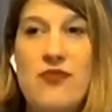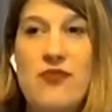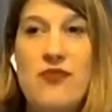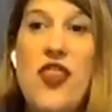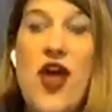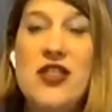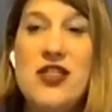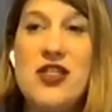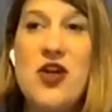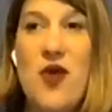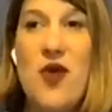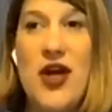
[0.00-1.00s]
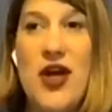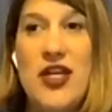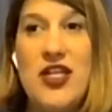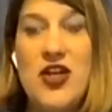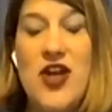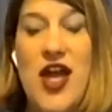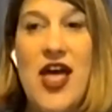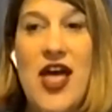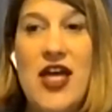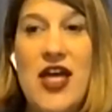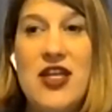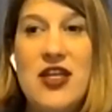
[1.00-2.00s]
What thoughts go on in your
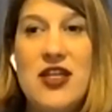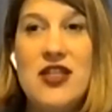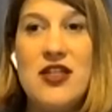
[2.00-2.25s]
head?